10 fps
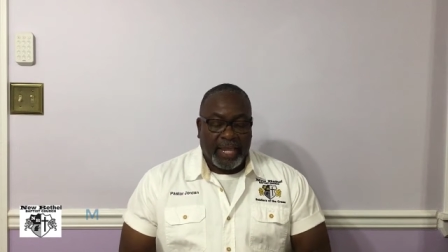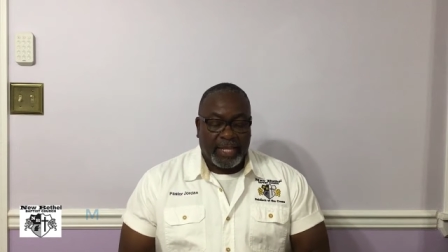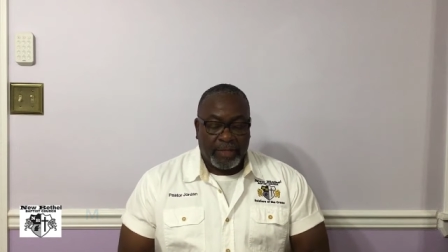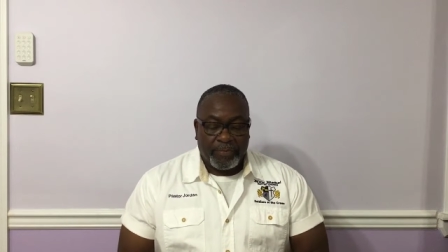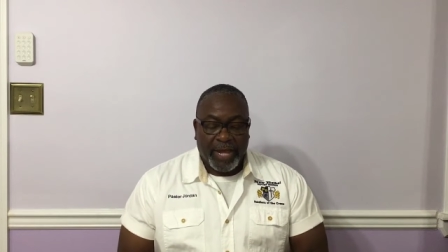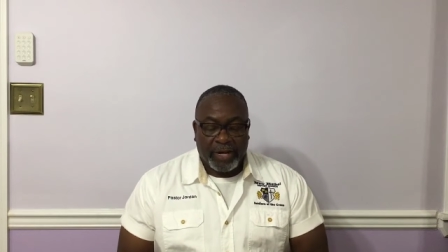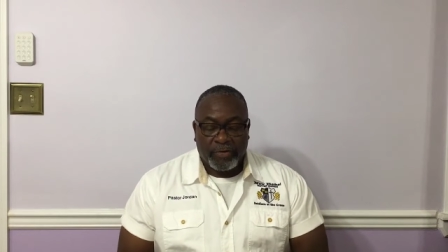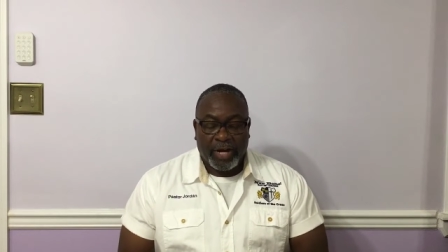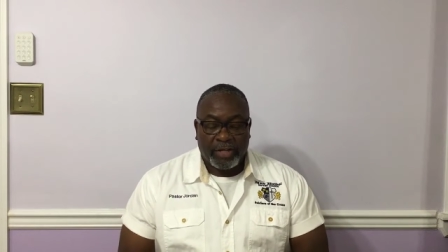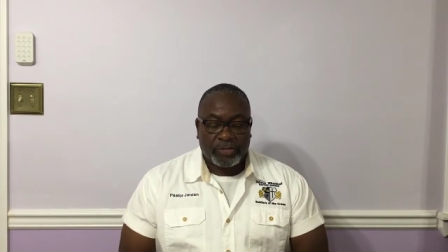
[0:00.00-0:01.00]
And the
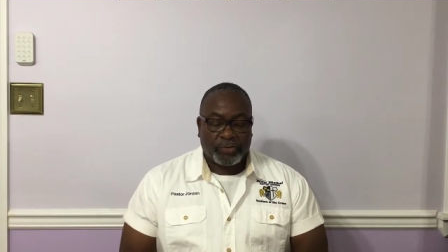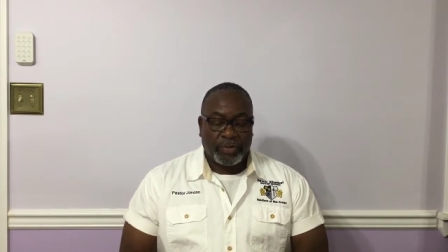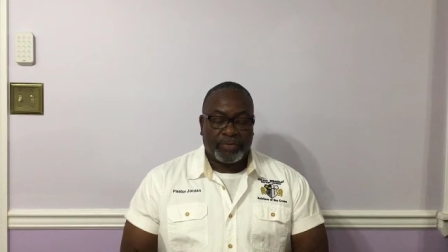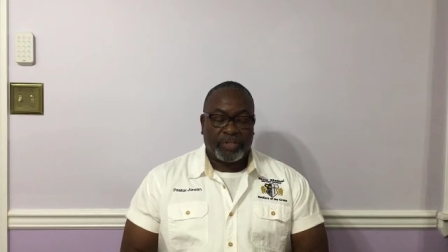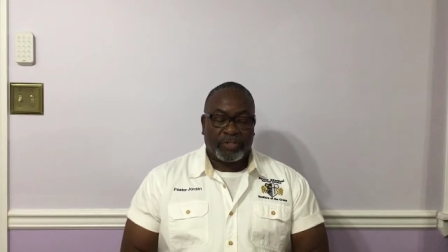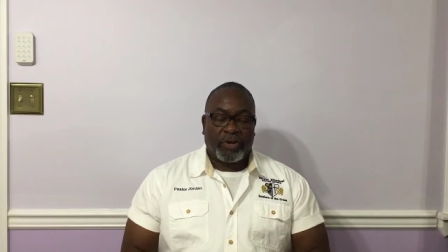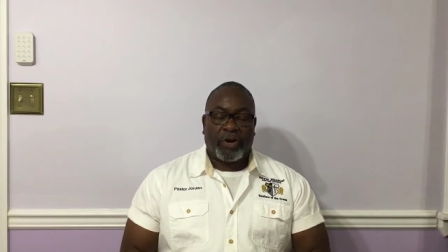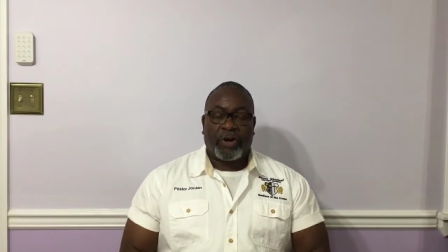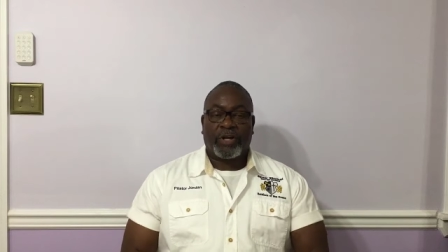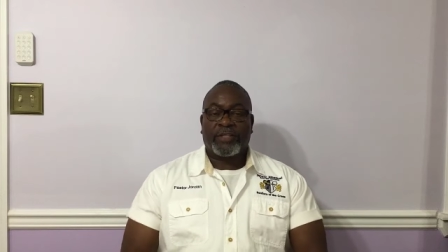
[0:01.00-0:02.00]
background scriptures
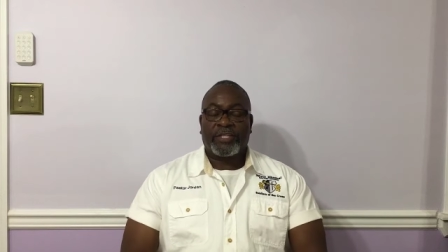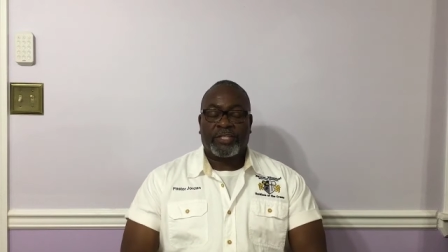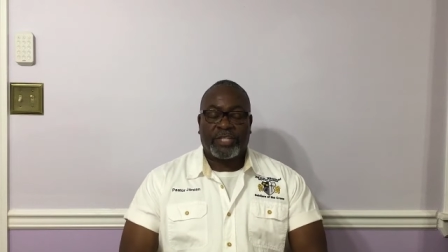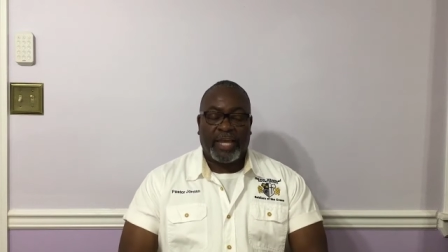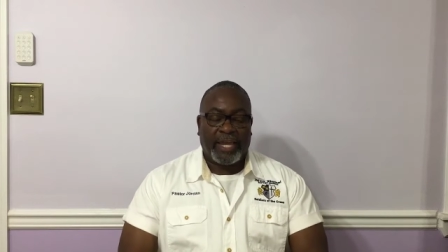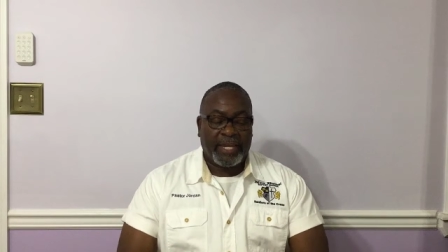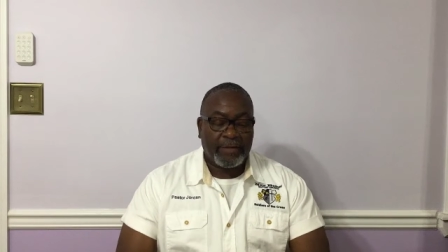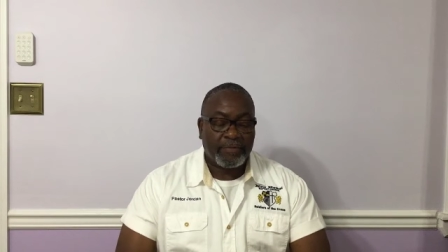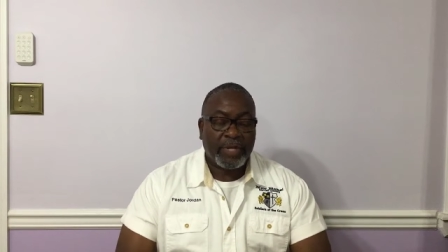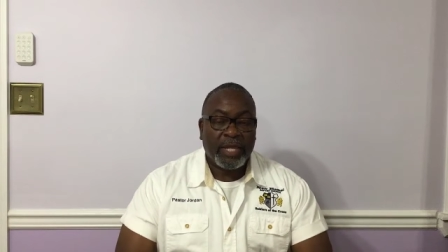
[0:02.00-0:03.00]
are the
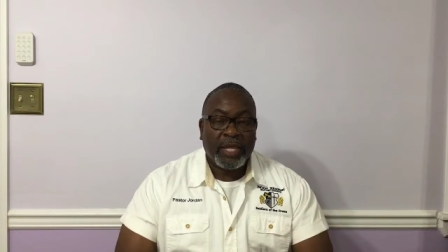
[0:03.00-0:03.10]
same.